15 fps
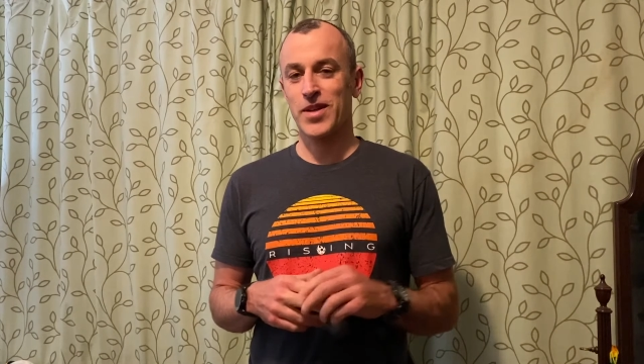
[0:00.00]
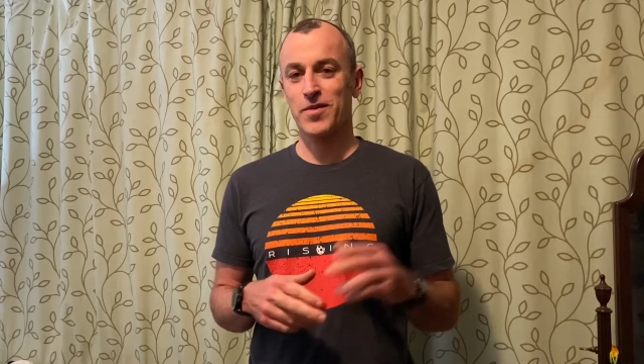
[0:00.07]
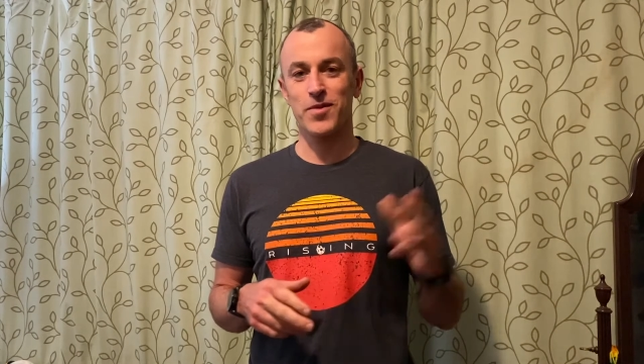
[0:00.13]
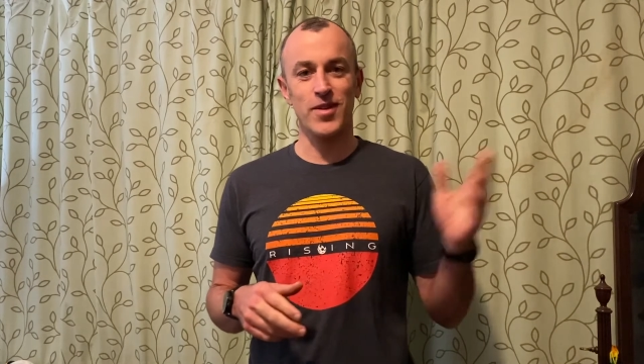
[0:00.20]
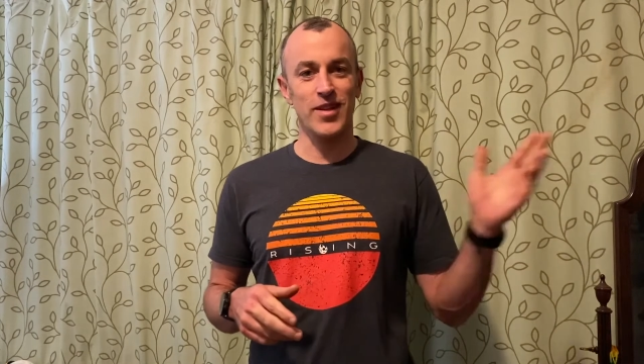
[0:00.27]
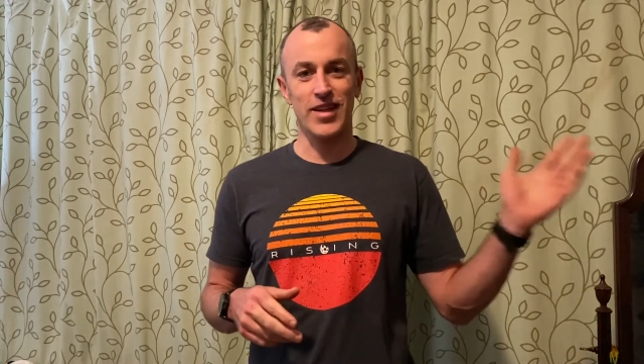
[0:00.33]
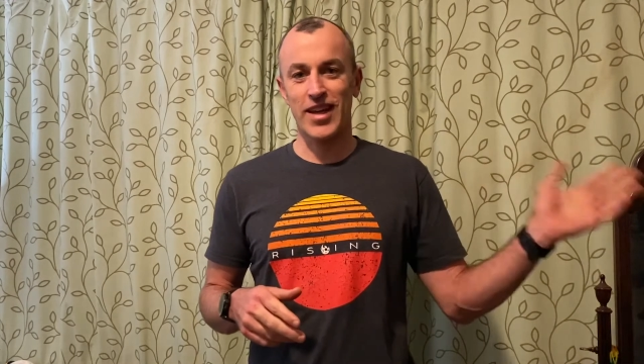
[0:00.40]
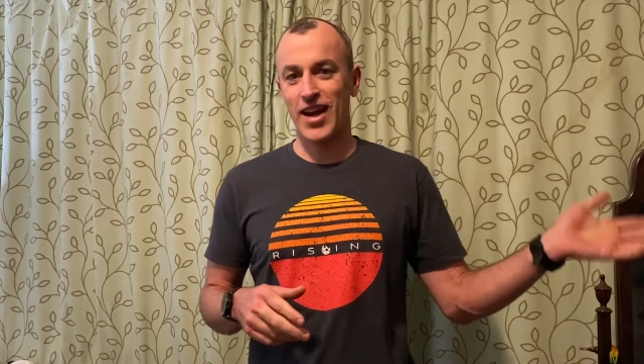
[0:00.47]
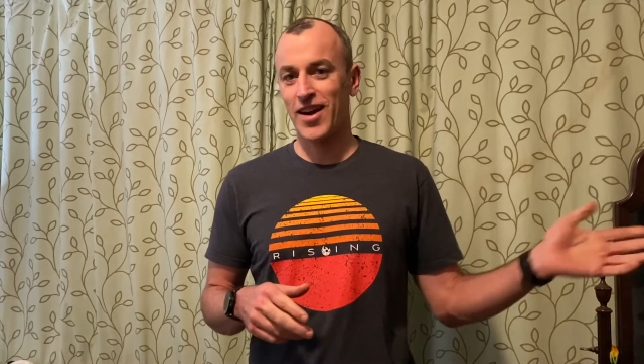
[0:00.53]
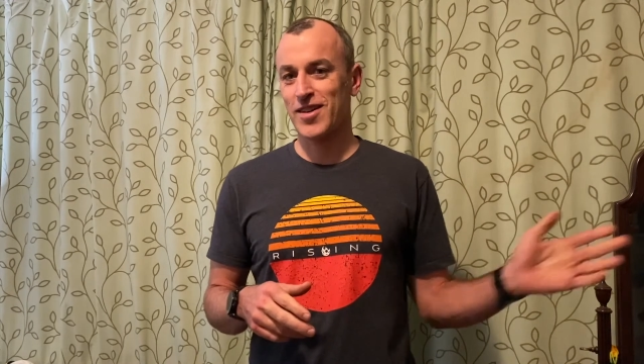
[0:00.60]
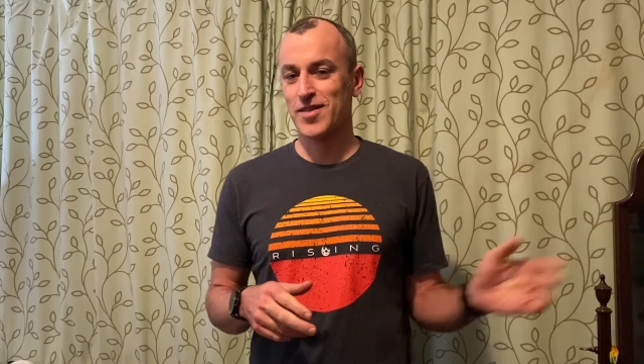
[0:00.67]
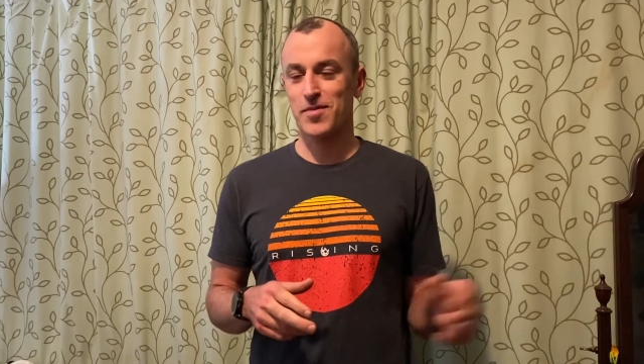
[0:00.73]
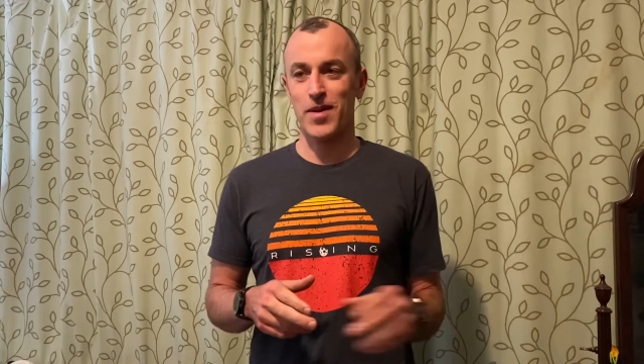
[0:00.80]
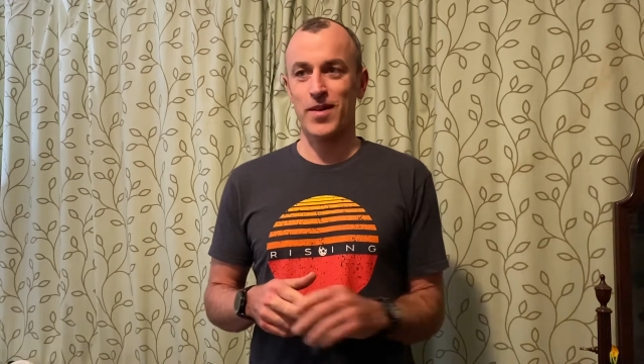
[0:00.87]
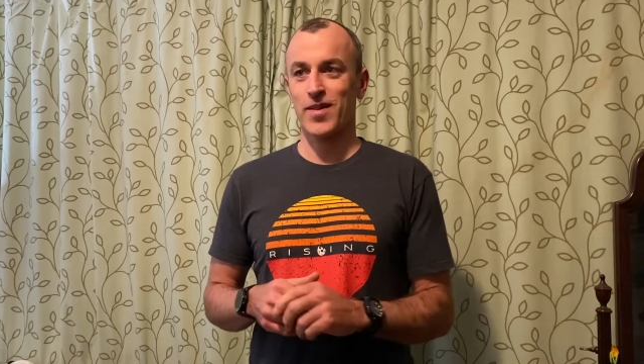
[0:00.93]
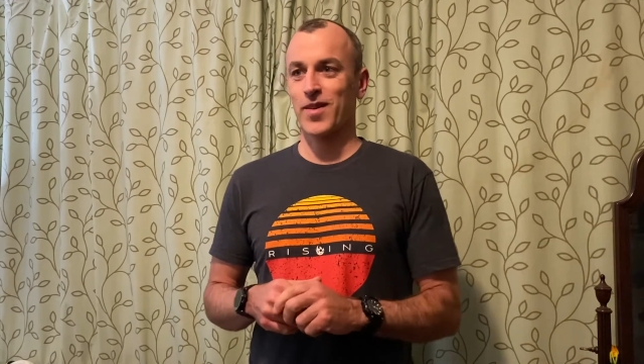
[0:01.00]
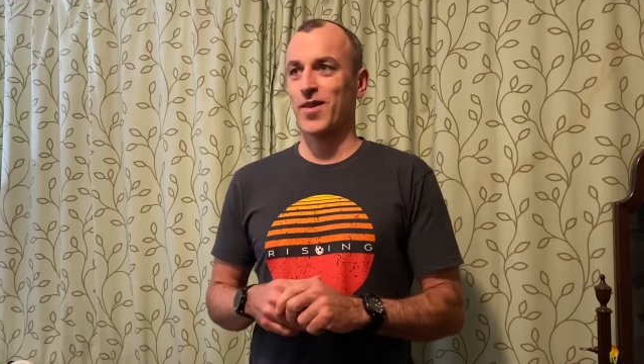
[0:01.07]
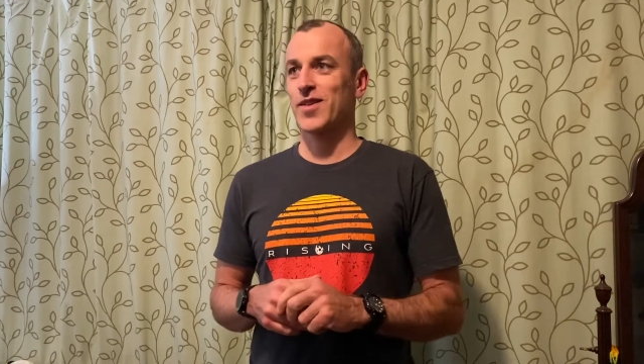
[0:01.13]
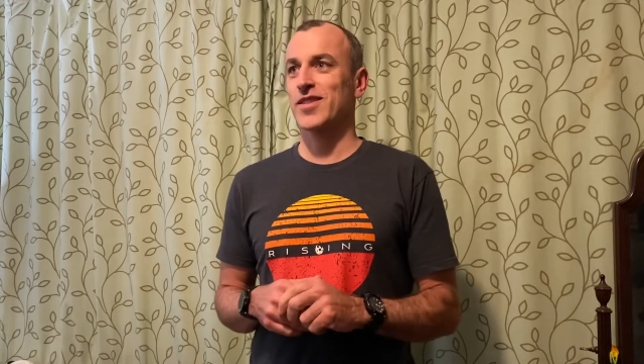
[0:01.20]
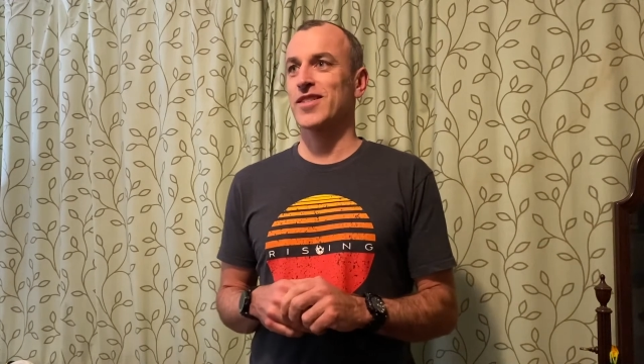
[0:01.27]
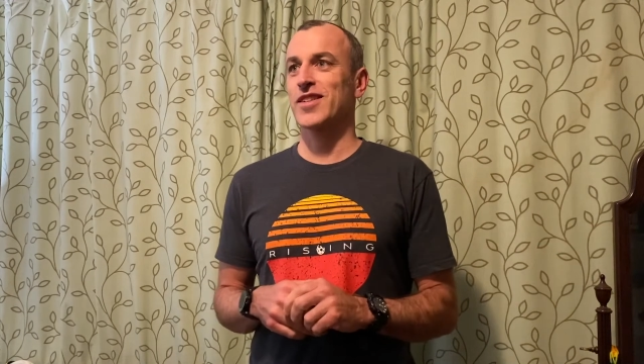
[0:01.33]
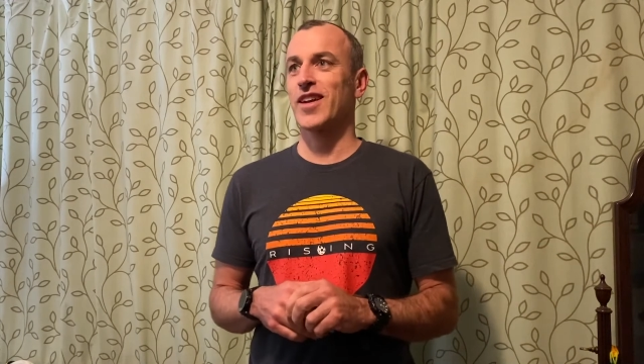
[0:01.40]
really cares about the
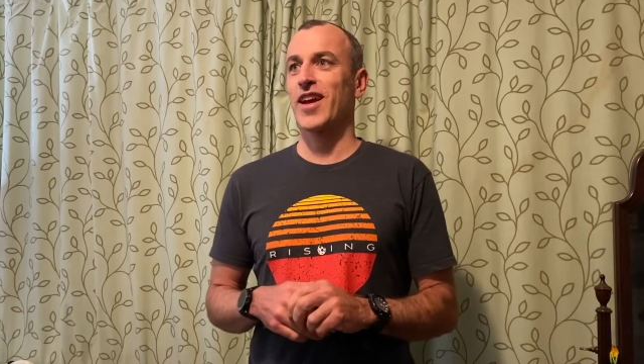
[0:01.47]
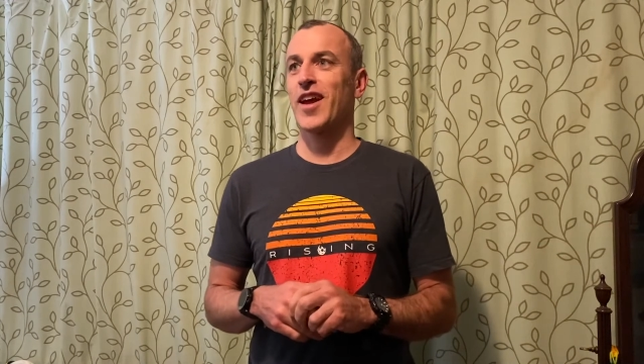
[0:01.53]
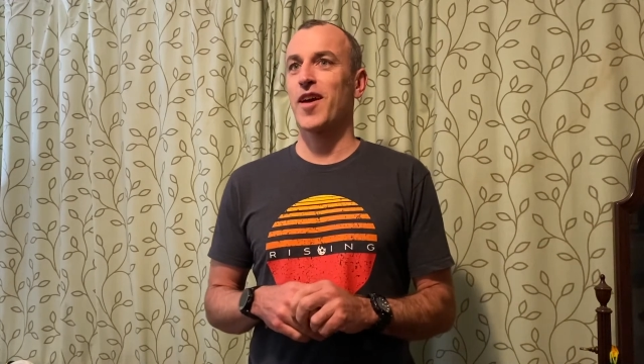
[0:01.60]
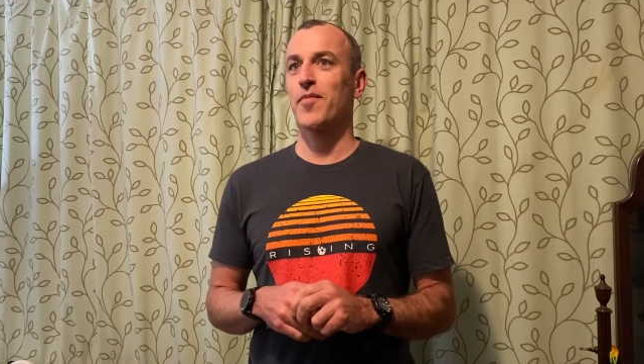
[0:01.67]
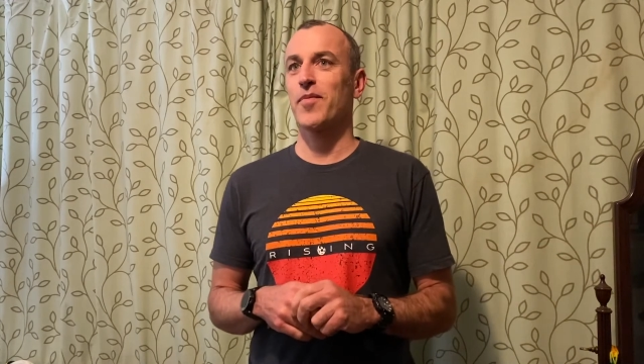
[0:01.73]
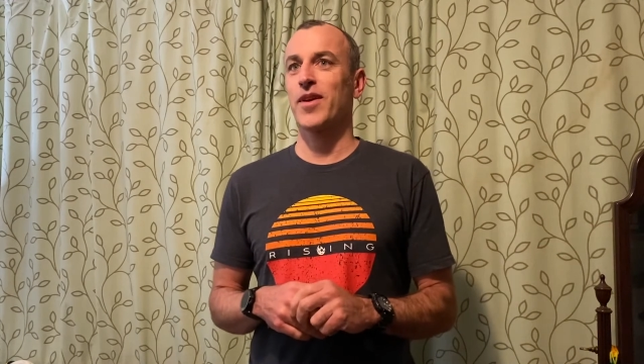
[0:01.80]
Christian camp.